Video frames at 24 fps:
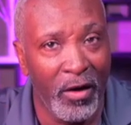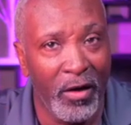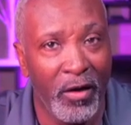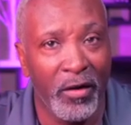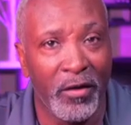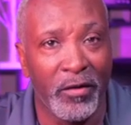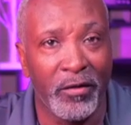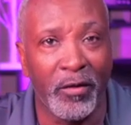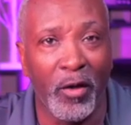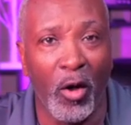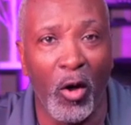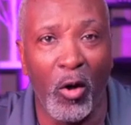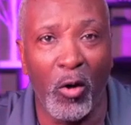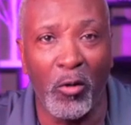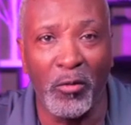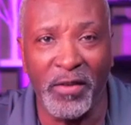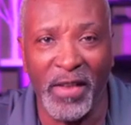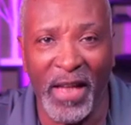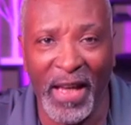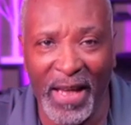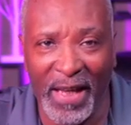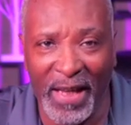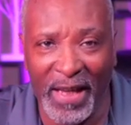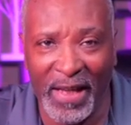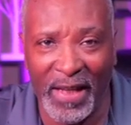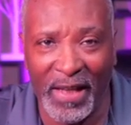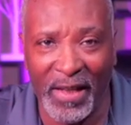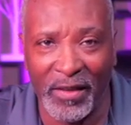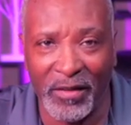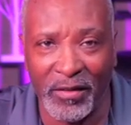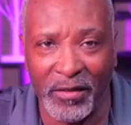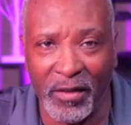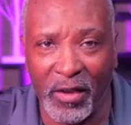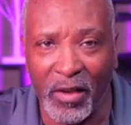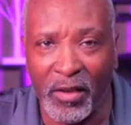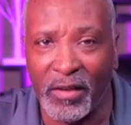those
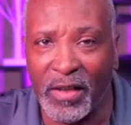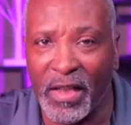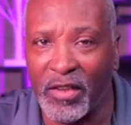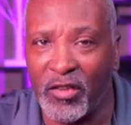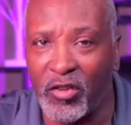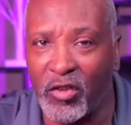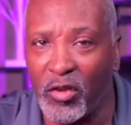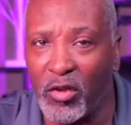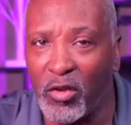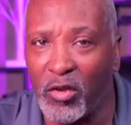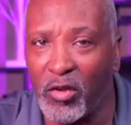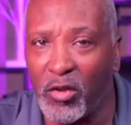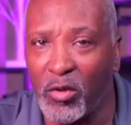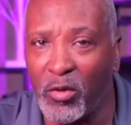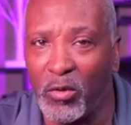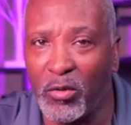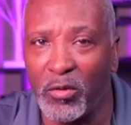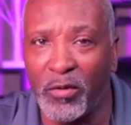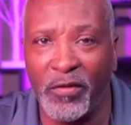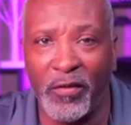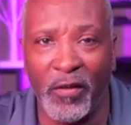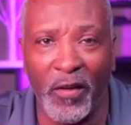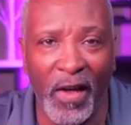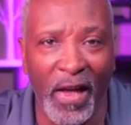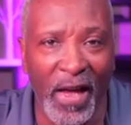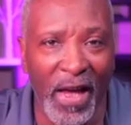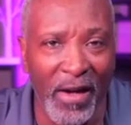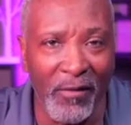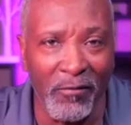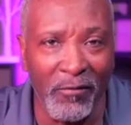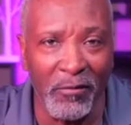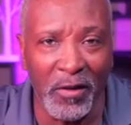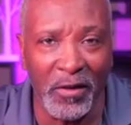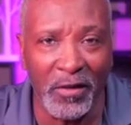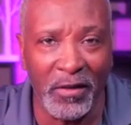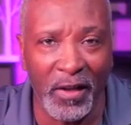hands that you use for
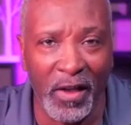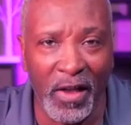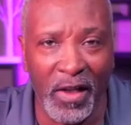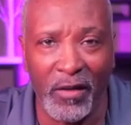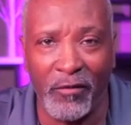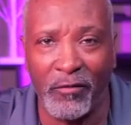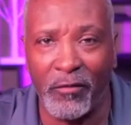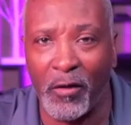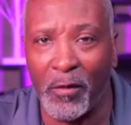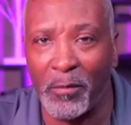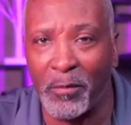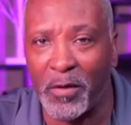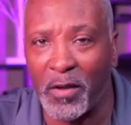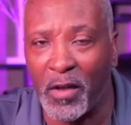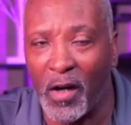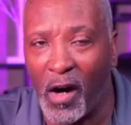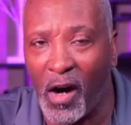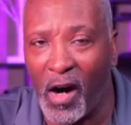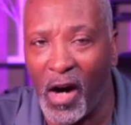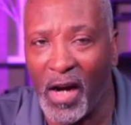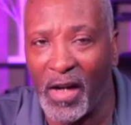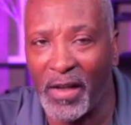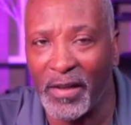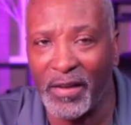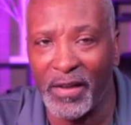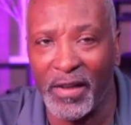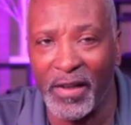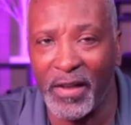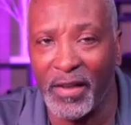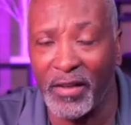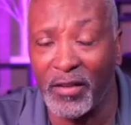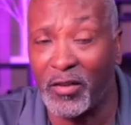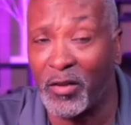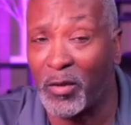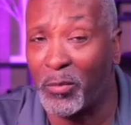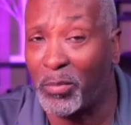everything from
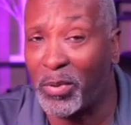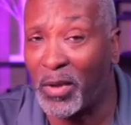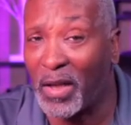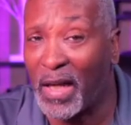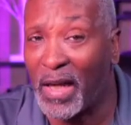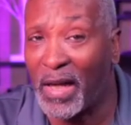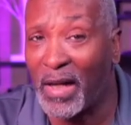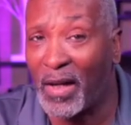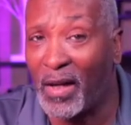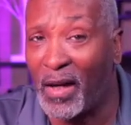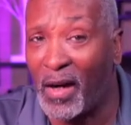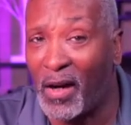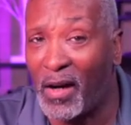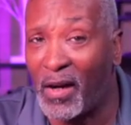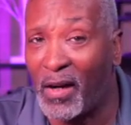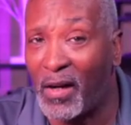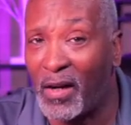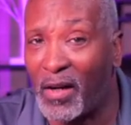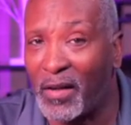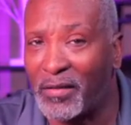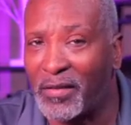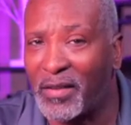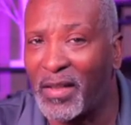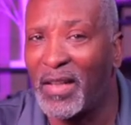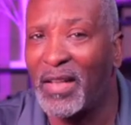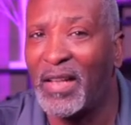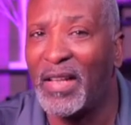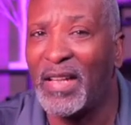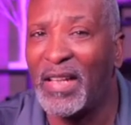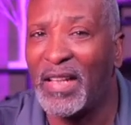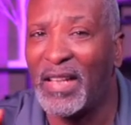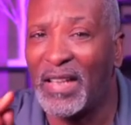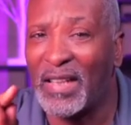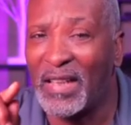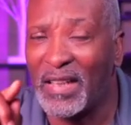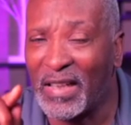gardening to playing cards.
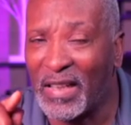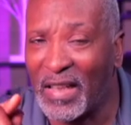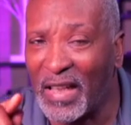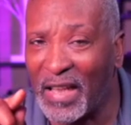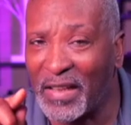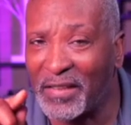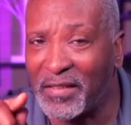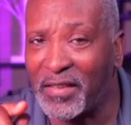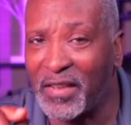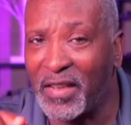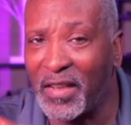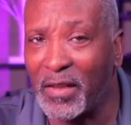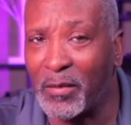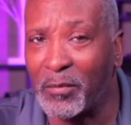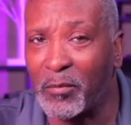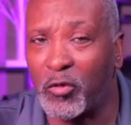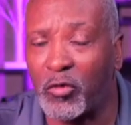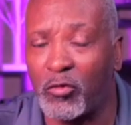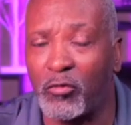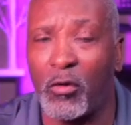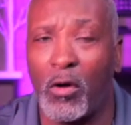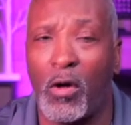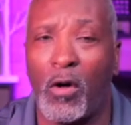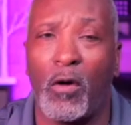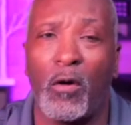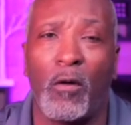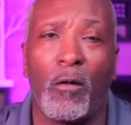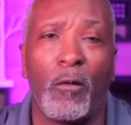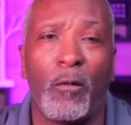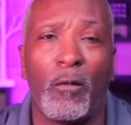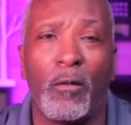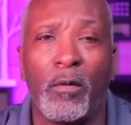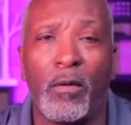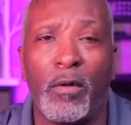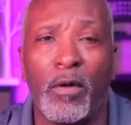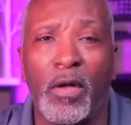Let's get them strong.
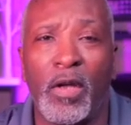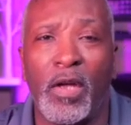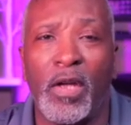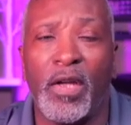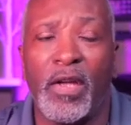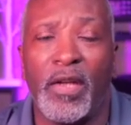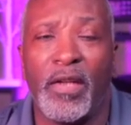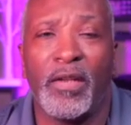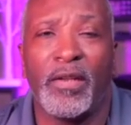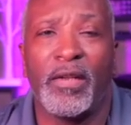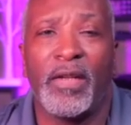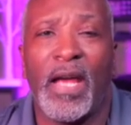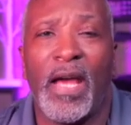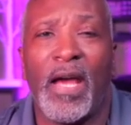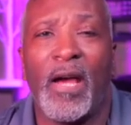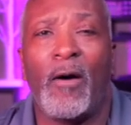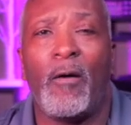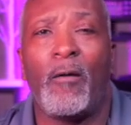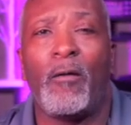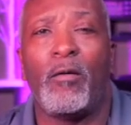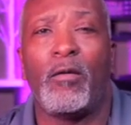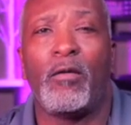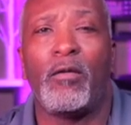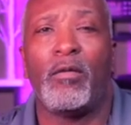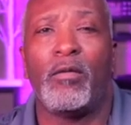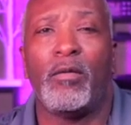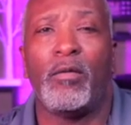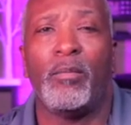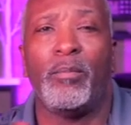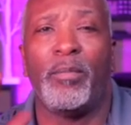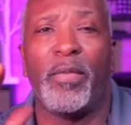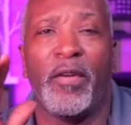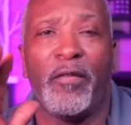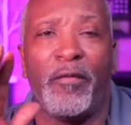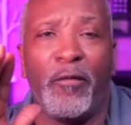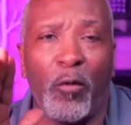Now,
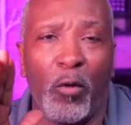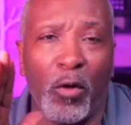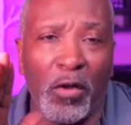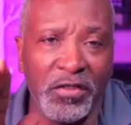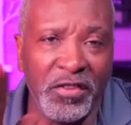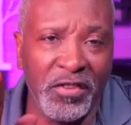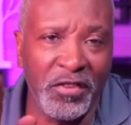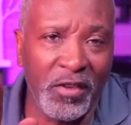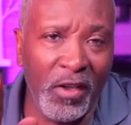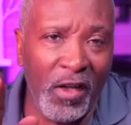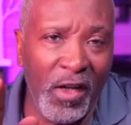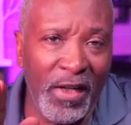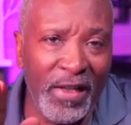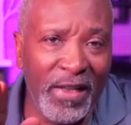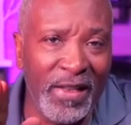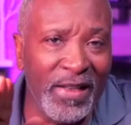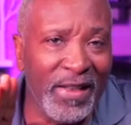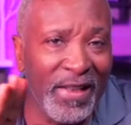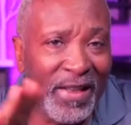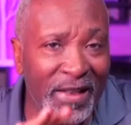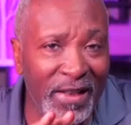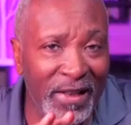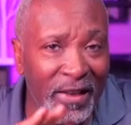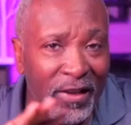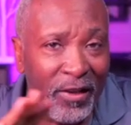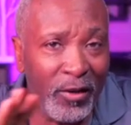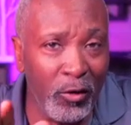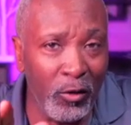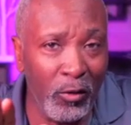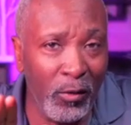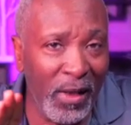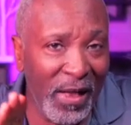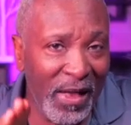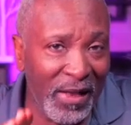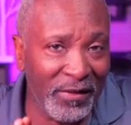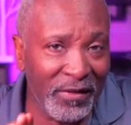before starting any
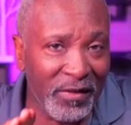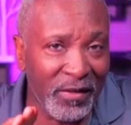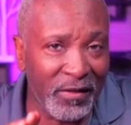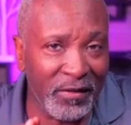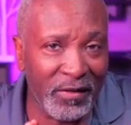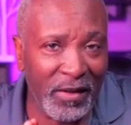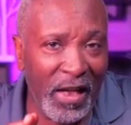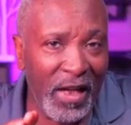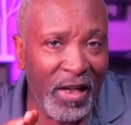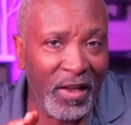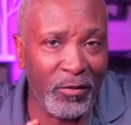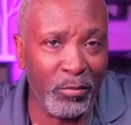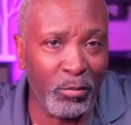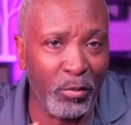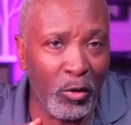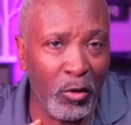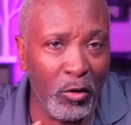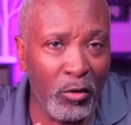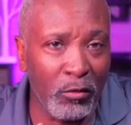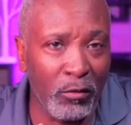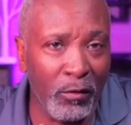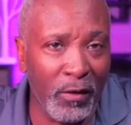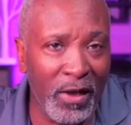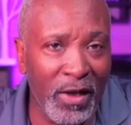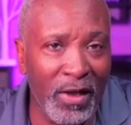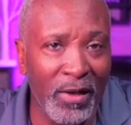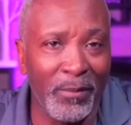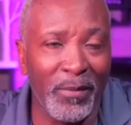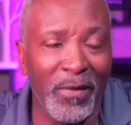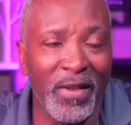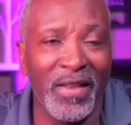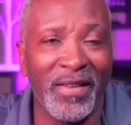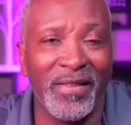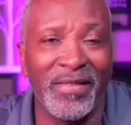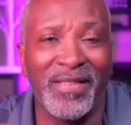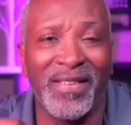new exercise program,
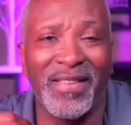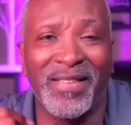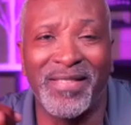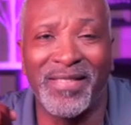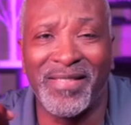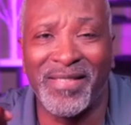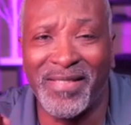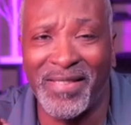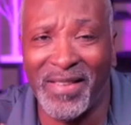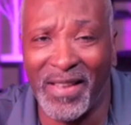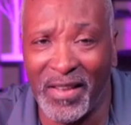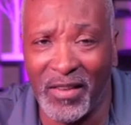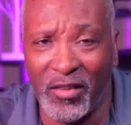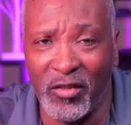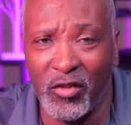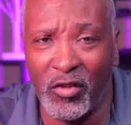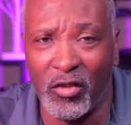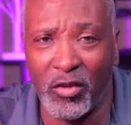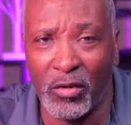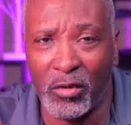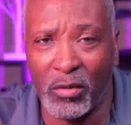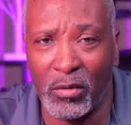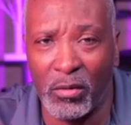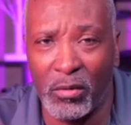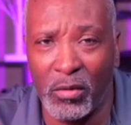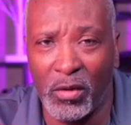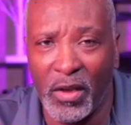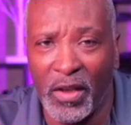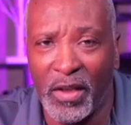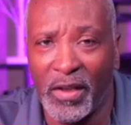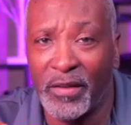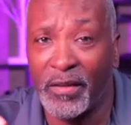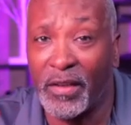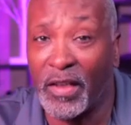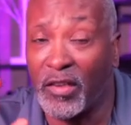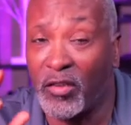it's essential
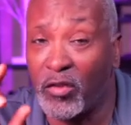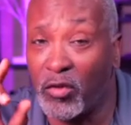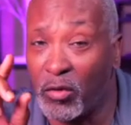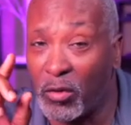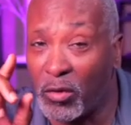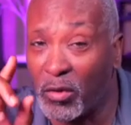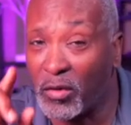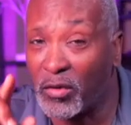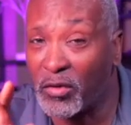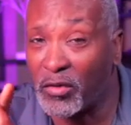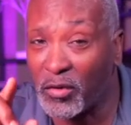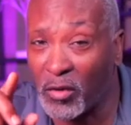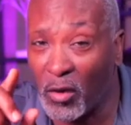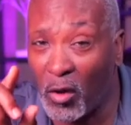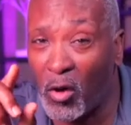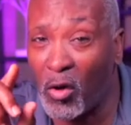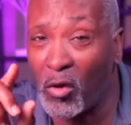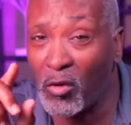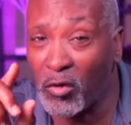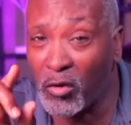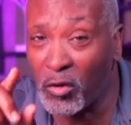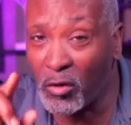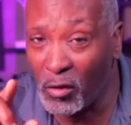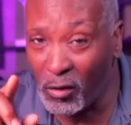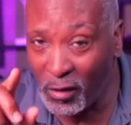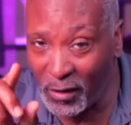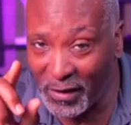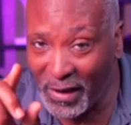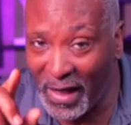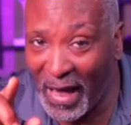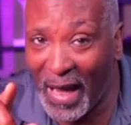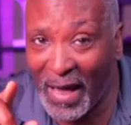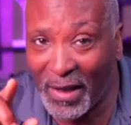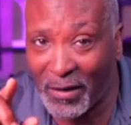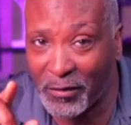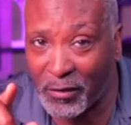that you consult your
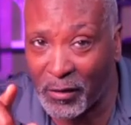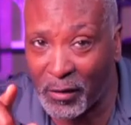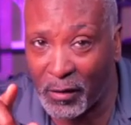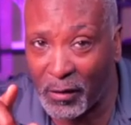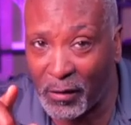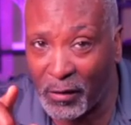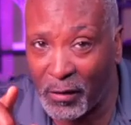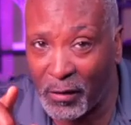doctor.